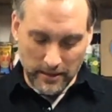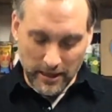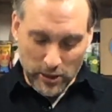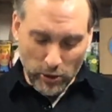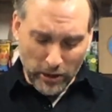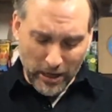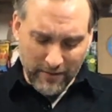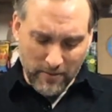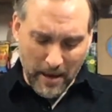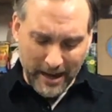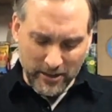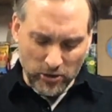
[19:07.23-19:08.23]
You could even
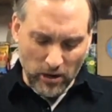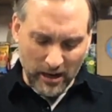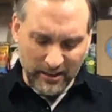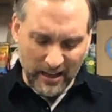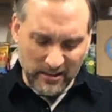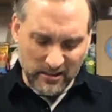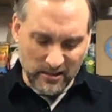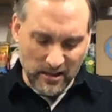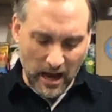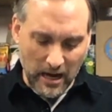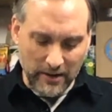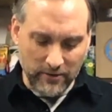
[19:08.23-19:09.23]
make a truck that's
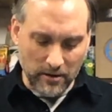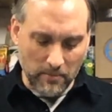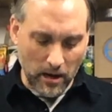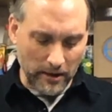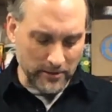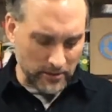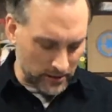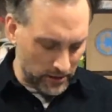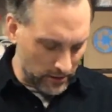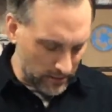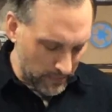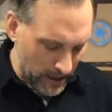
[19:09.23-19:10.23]
not even a monster. You
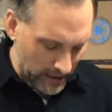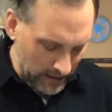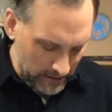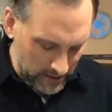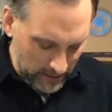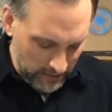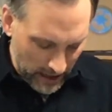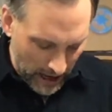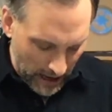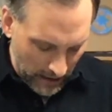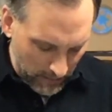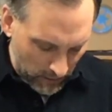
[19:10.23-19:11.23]
could make it into an
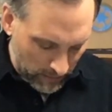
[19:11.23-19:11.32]
animal.